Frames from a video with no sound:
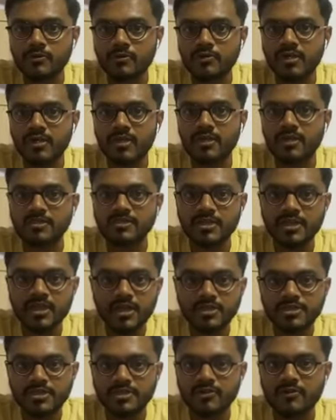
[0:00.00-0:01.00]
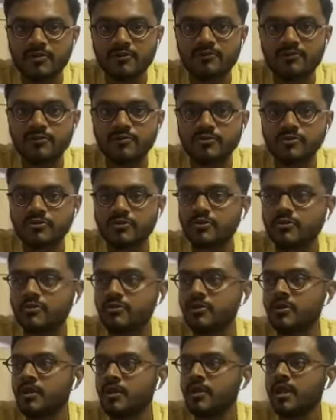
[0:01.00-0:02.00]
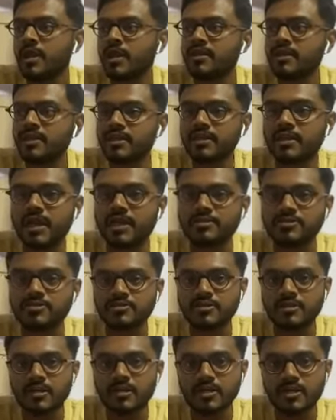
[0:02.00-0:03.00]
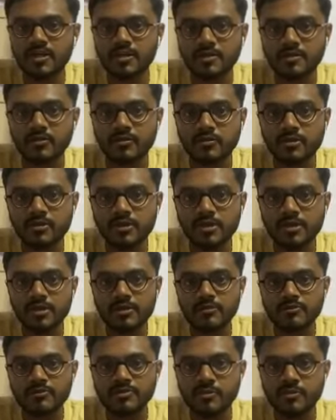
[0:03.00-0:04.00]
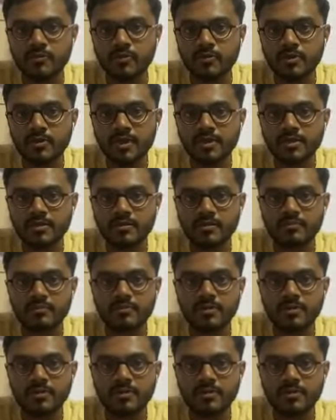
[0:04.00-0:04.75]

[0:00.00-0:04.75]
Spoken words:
need education or food. So I think it has to start like locally. You support like the